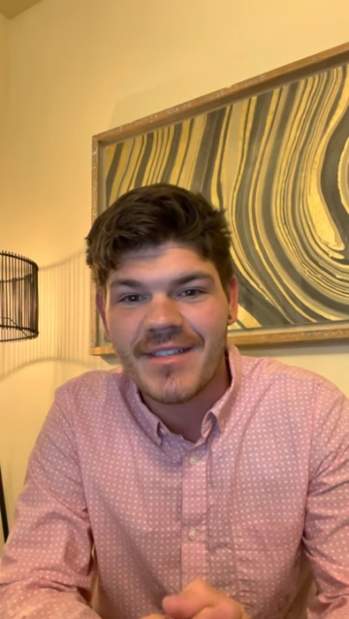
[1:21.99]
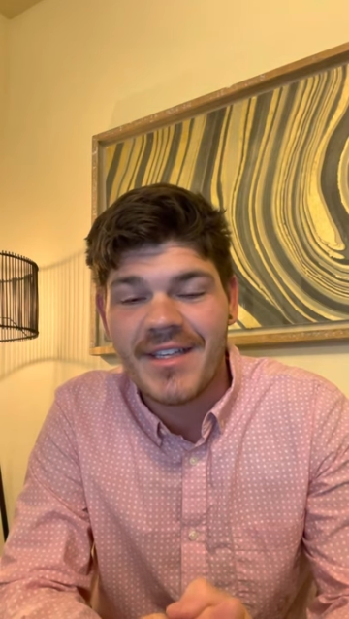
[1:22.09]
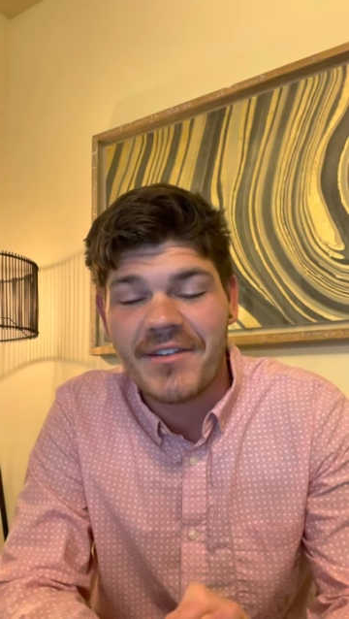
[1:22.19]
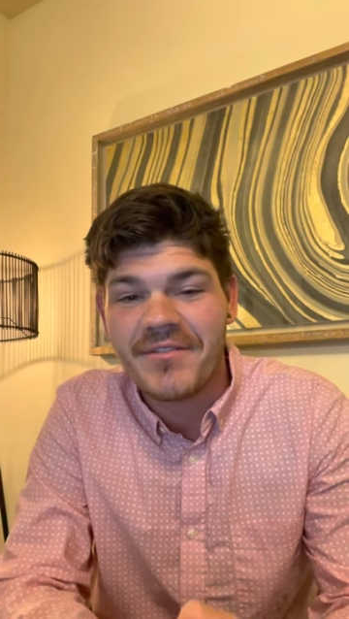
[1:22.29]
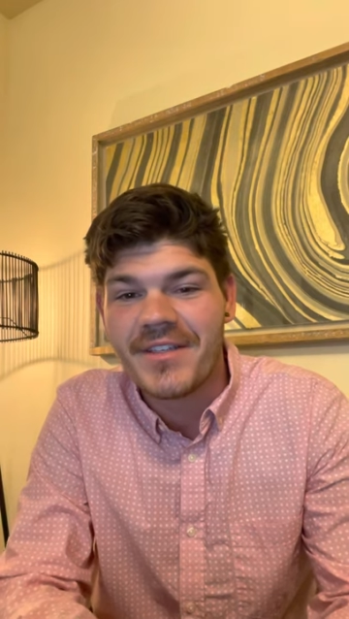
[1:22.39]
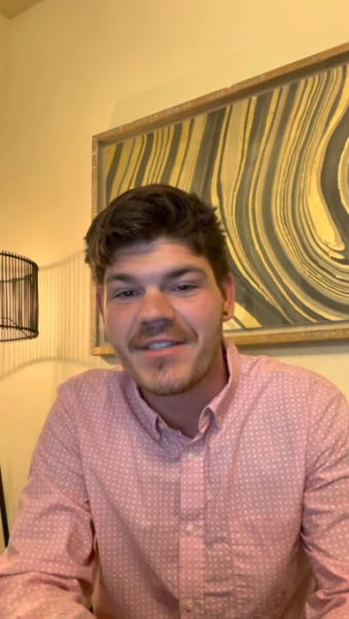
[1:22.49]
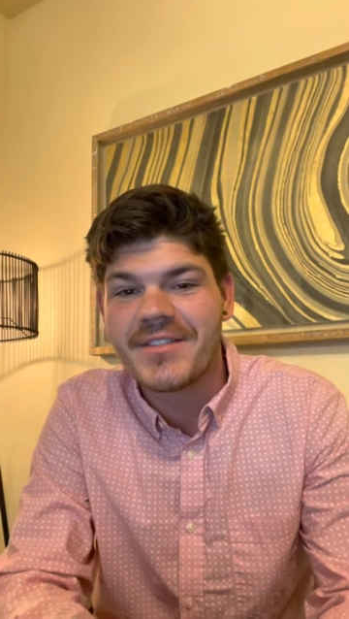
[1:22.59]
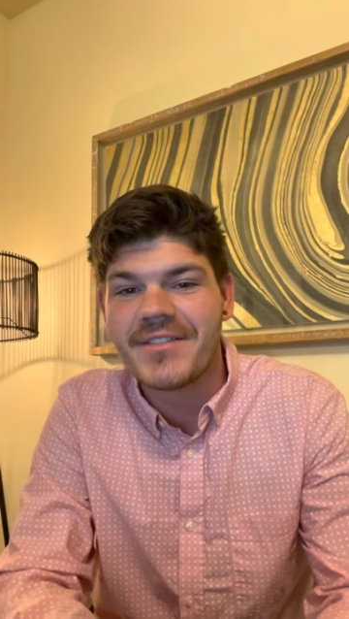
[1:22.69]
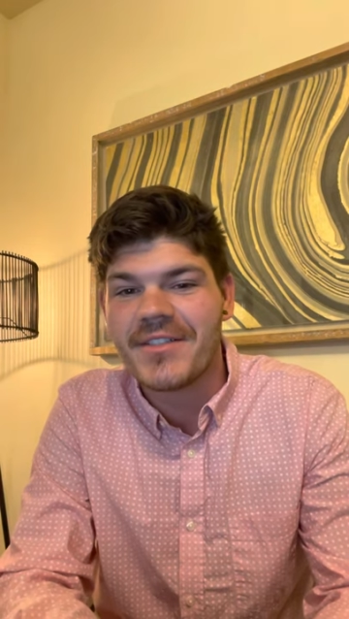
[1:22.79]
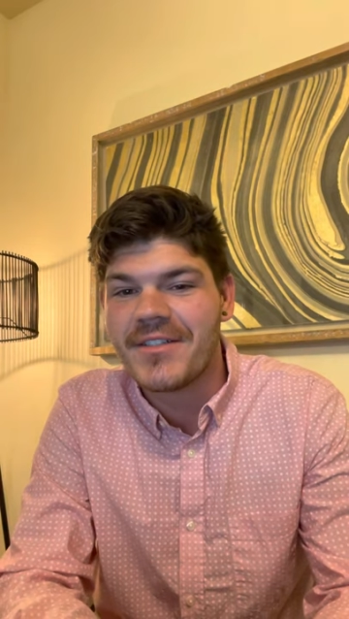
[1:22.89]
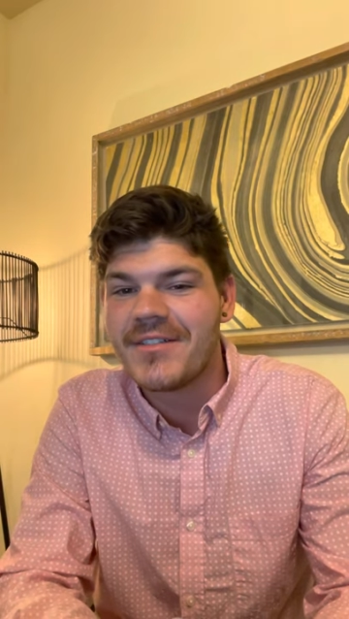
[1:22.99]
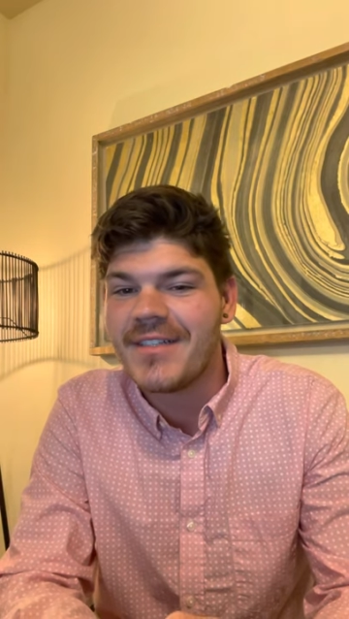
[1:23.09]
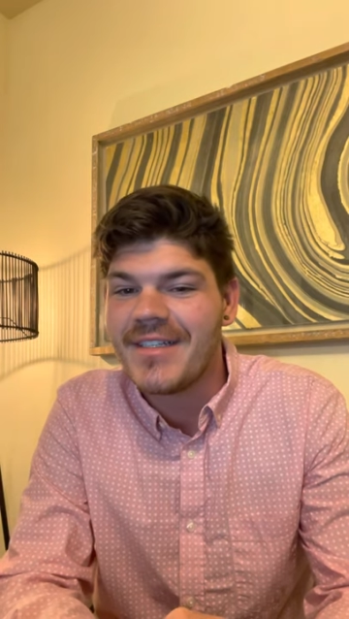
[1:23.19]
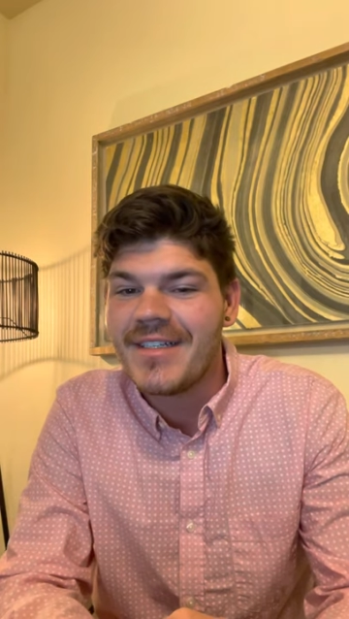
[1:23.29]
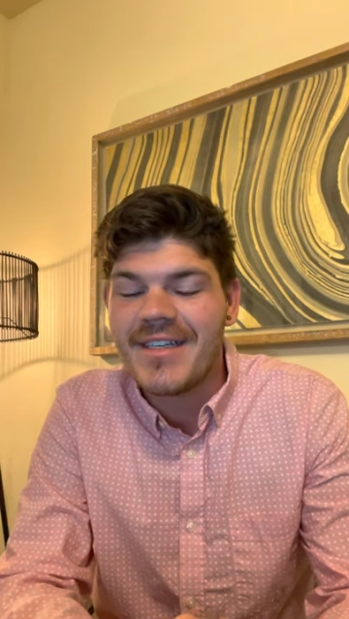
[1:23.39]
in that field. So
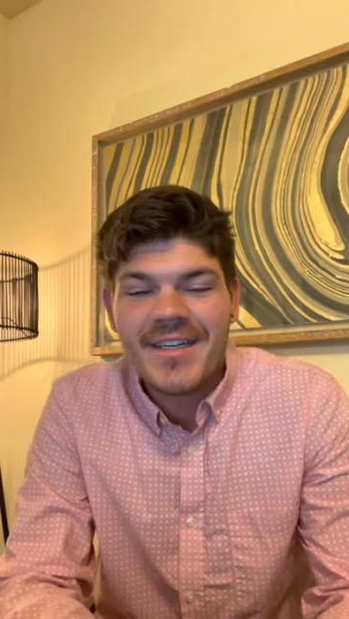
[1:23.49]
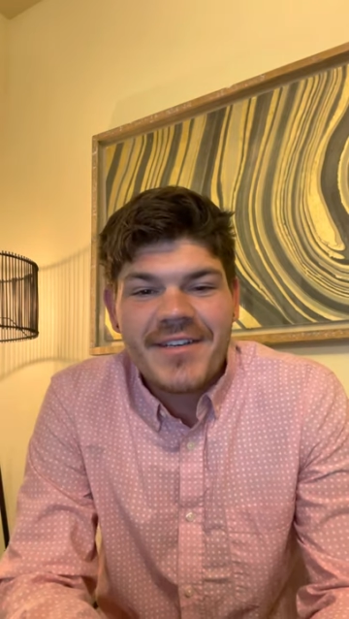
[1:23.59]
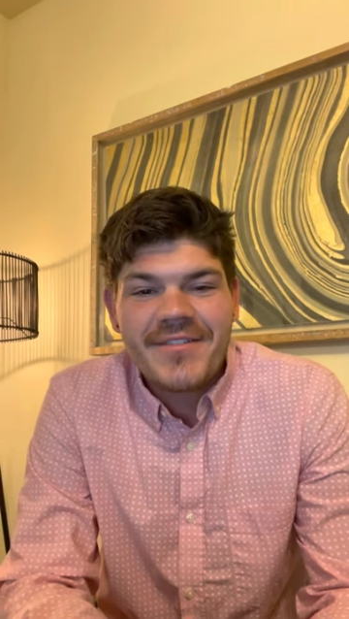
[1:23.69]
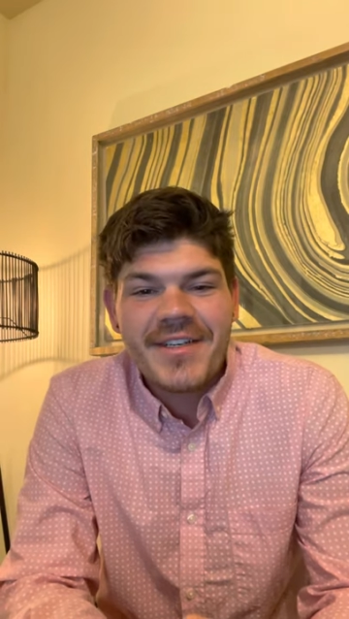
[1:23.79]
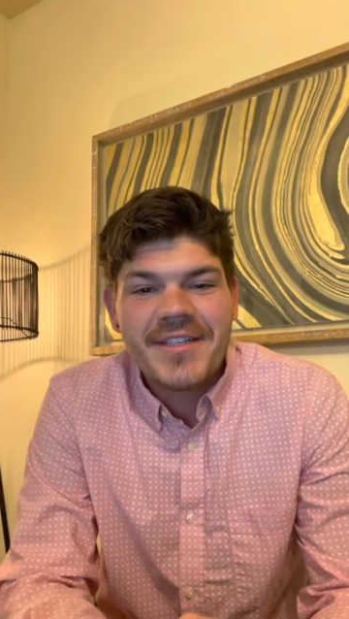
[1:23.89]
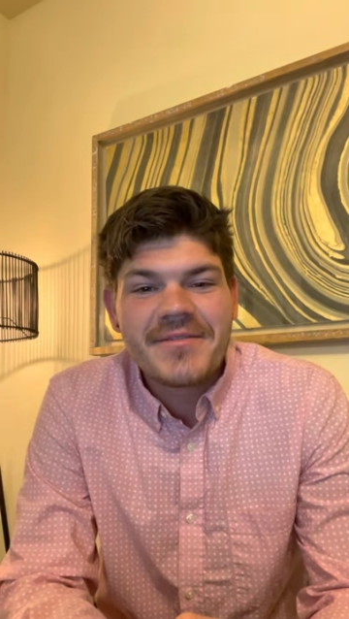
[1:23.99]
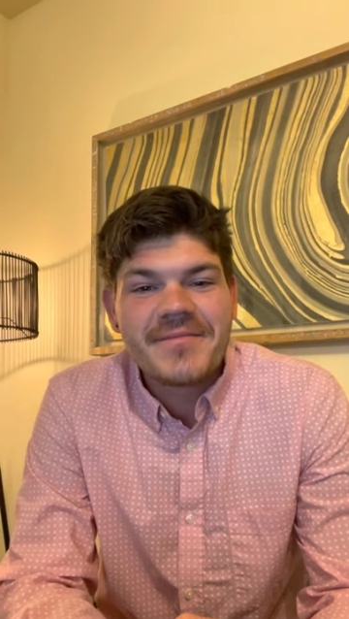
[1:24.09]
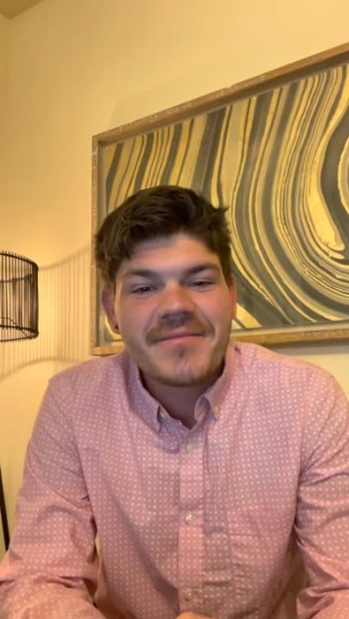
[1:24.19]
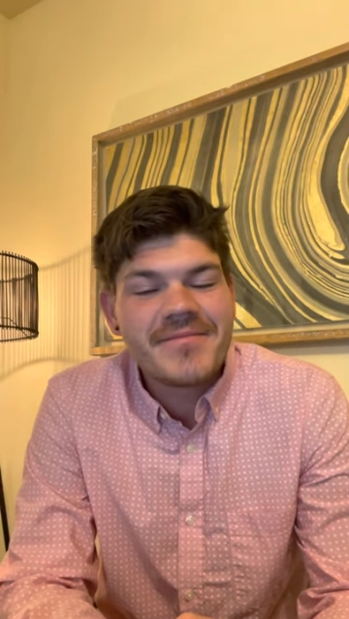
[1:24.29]
I figured,